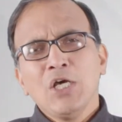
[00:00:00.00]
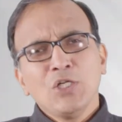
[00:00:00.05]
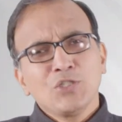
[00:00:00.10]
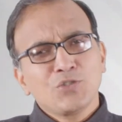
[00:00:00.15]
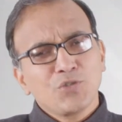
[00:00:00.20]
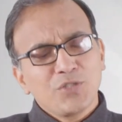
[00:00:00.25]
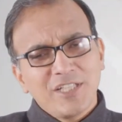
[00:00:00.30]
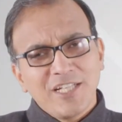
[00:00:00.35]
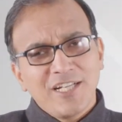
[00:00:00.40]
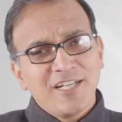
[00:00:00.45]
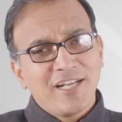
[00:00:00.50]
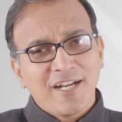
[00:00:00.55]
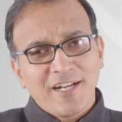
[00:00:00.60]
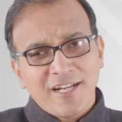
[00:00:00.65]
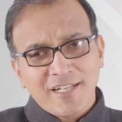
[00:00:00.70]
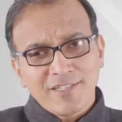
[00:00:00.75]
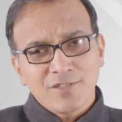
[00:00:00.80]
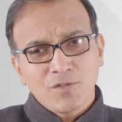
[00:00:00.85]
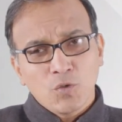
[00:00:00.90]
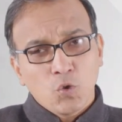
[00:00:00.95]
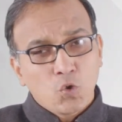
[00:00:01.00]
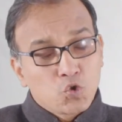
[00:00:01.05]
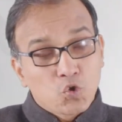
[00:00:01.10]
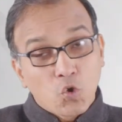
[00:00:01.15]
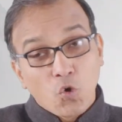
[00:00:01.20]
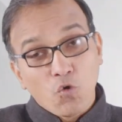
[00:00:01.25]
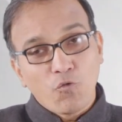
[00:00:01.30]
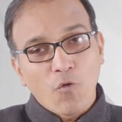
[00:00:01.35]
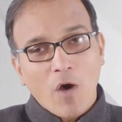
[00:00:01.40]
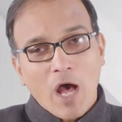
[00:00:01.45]
So, dear learners,
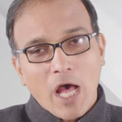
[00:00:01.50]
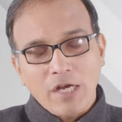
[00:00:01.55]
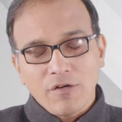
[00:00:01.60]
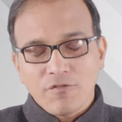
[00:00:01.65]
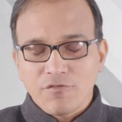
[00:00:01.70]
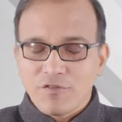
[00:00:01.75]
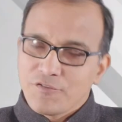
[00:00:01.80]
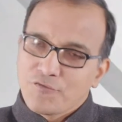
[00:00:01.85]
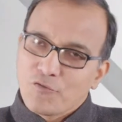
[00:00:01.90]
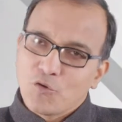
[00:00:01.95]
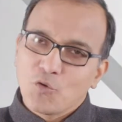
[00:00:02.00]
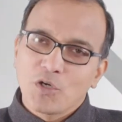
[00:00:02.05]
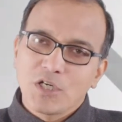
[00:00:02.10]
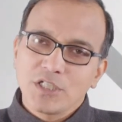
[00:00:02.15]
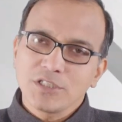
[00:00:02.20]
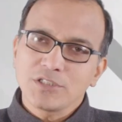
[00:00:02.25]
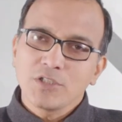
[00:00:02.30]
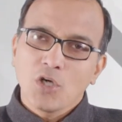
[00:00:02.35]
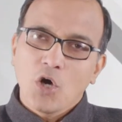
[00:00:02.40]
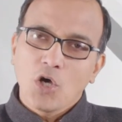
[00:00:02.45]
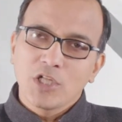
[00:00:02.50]
so far we focused